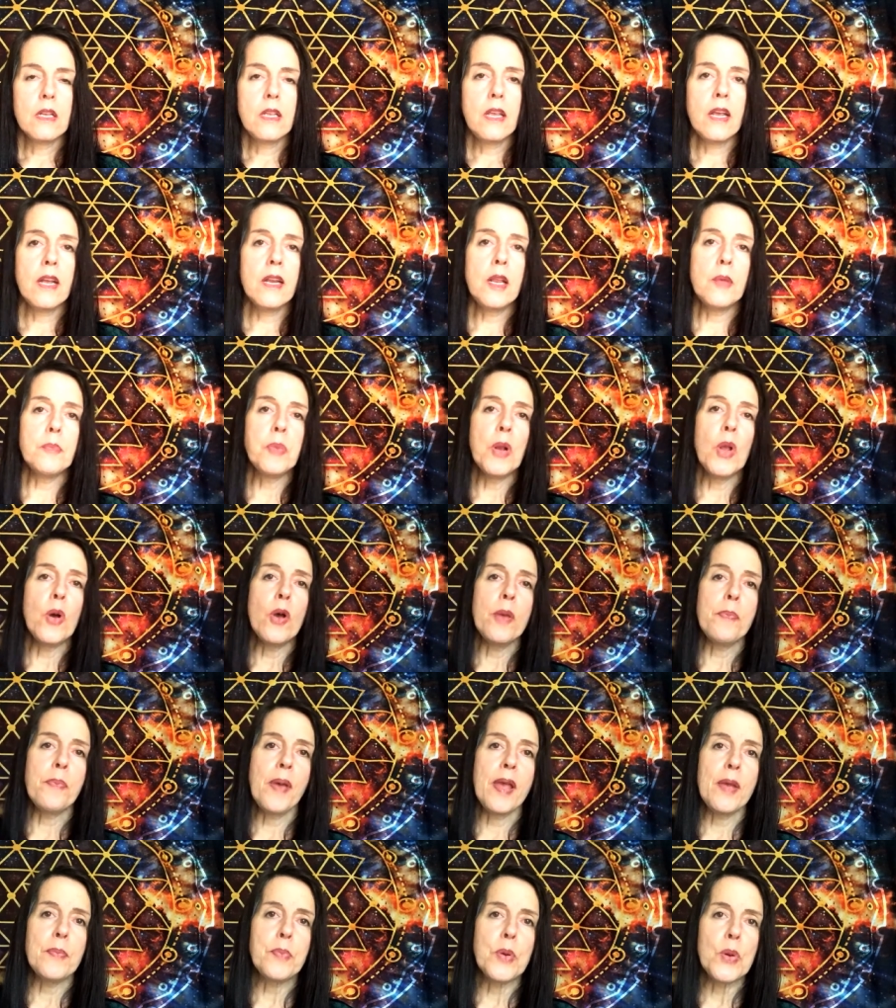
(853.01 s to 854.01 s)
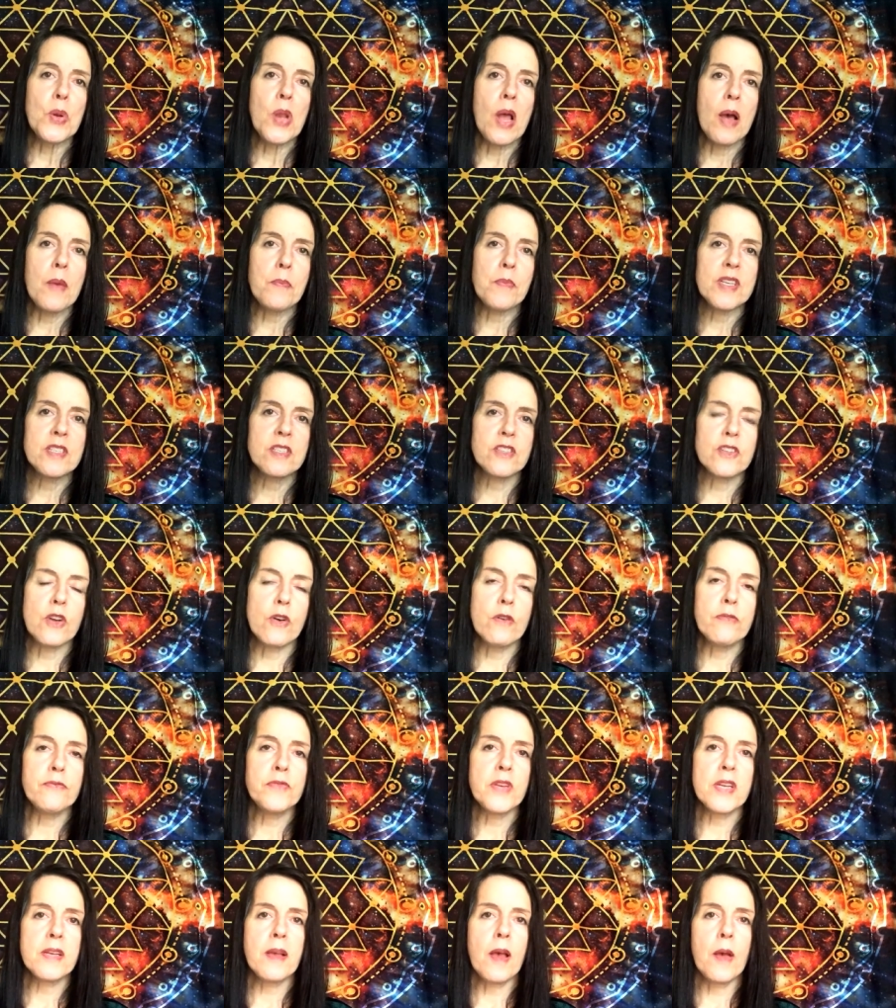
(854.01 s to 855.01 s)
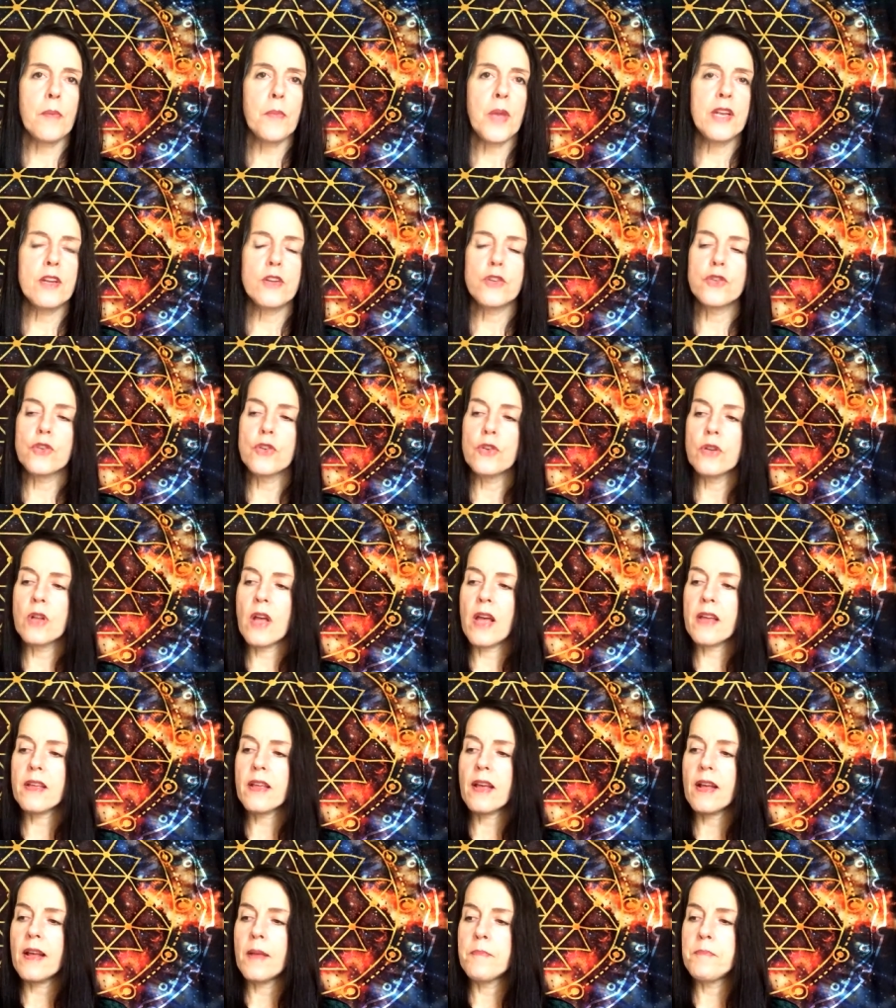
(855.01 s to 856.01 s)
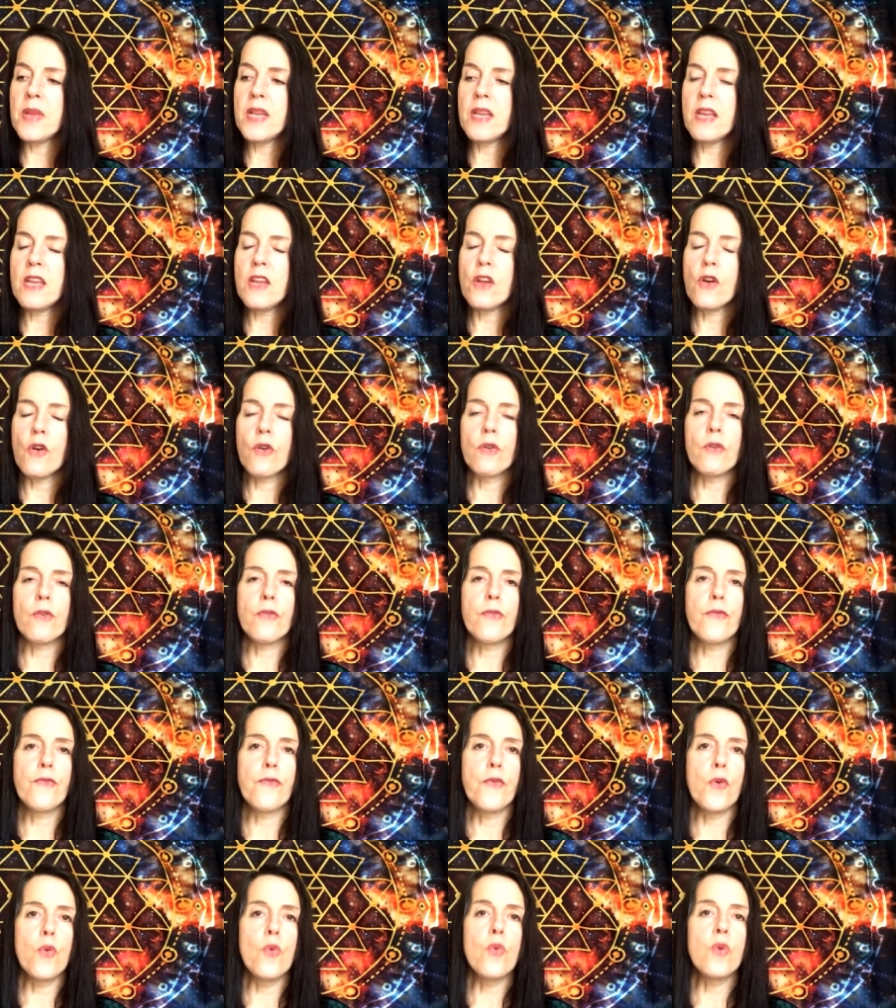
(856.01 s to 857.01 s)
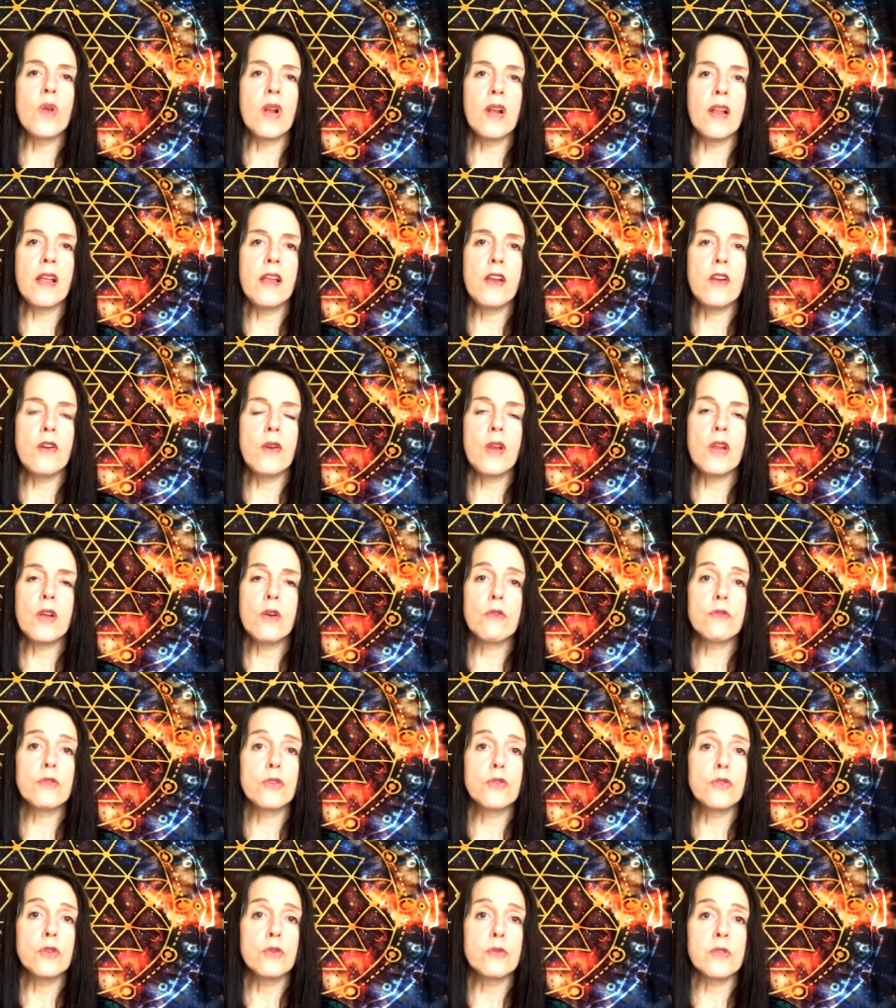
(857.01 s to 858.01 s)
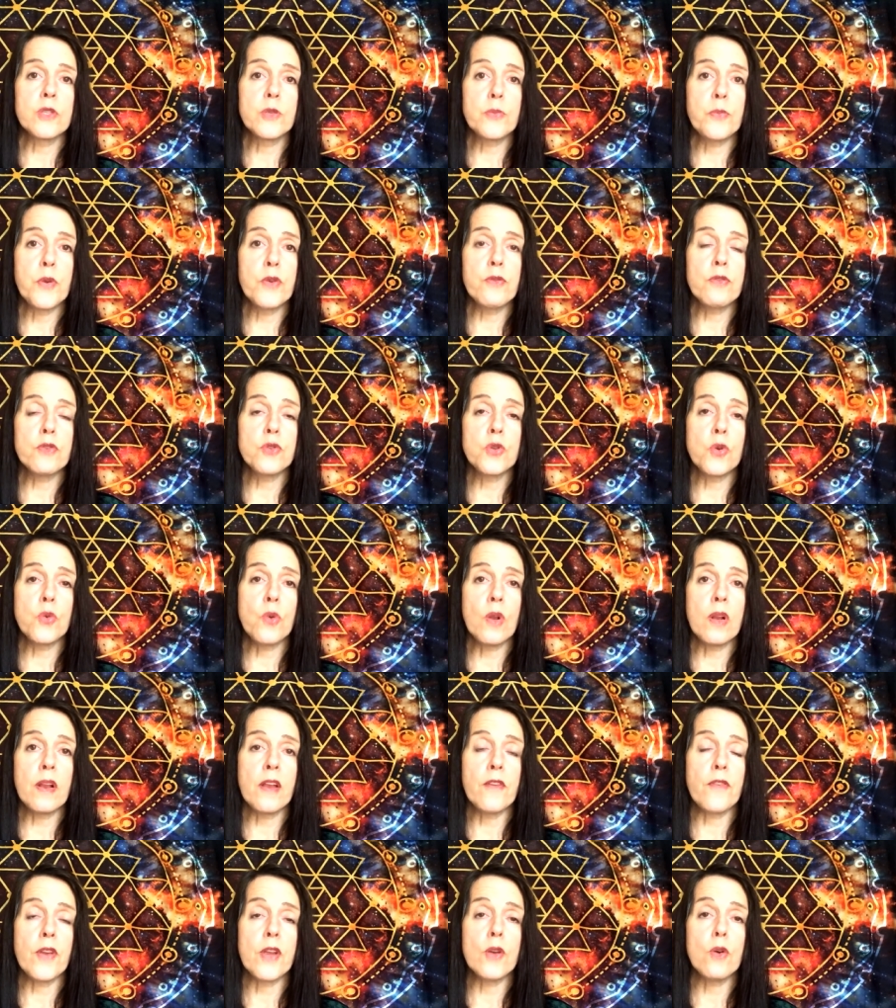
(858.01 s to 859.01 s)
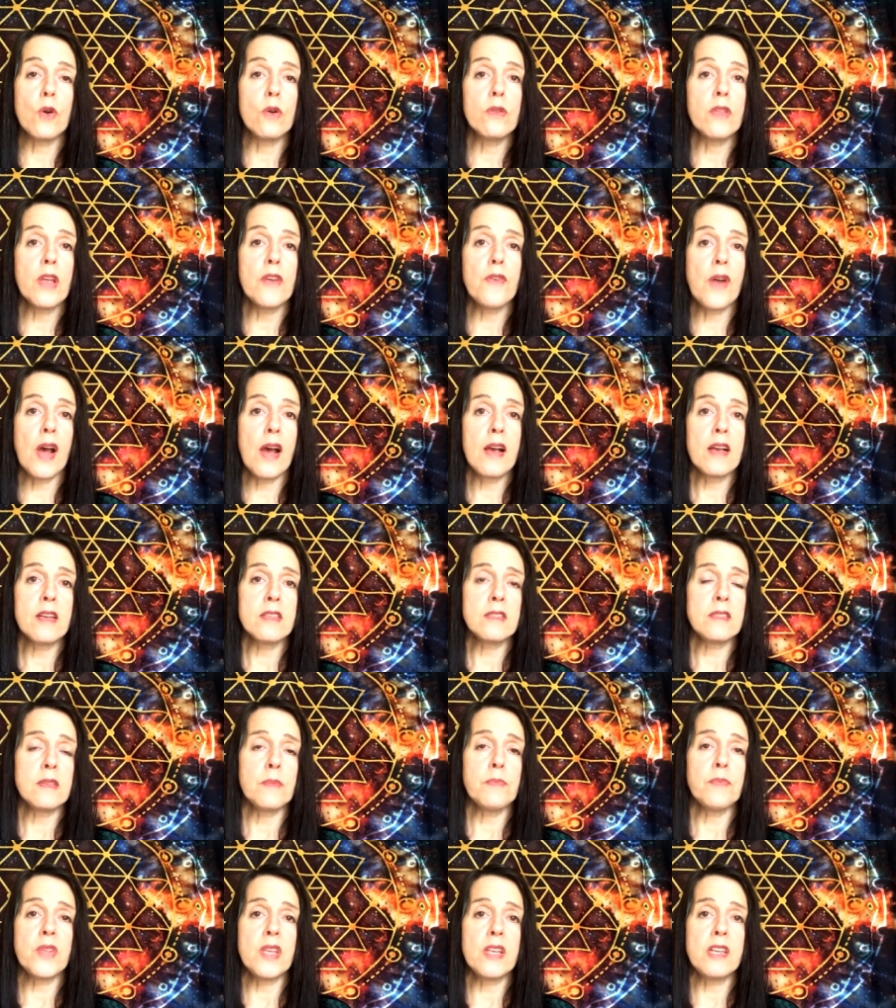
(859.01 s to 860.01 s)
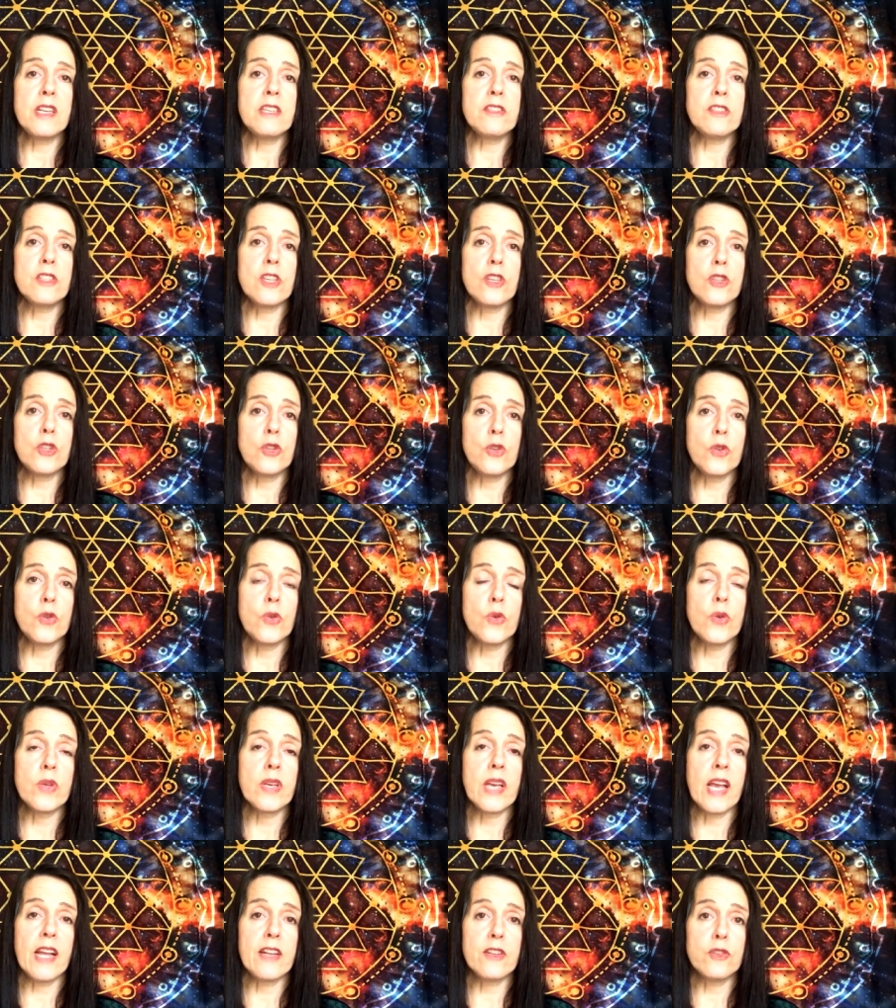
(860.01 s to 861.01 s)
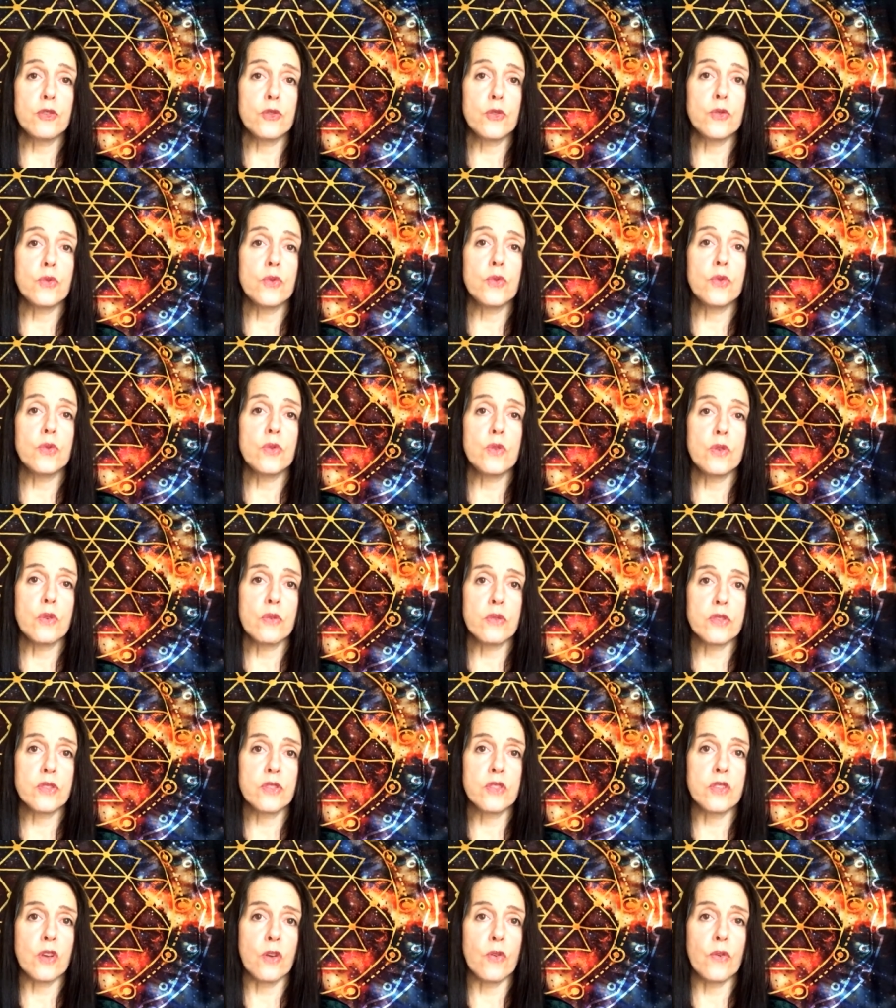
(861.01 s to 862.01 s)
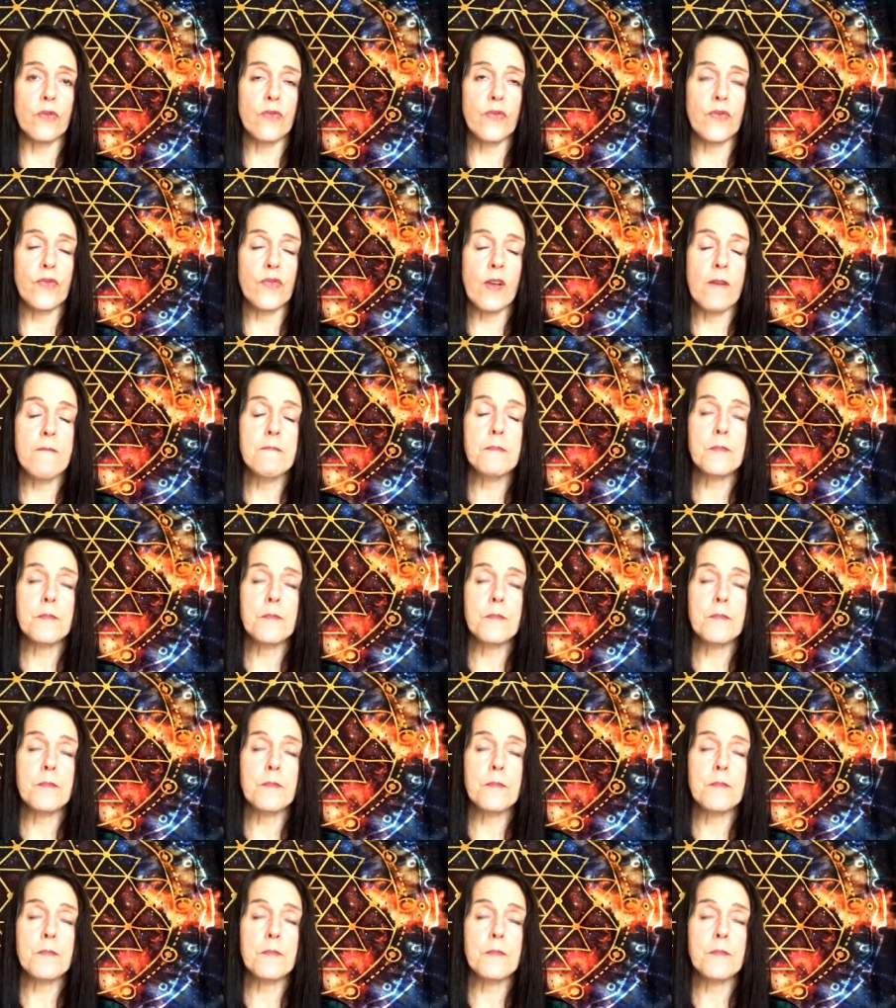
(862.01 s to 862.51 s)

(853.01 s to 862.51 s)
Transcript: You can employ people like myself to come in and do like a mini or a full clearing or to do a spiritual clearing, or there are some things that you can do yourself.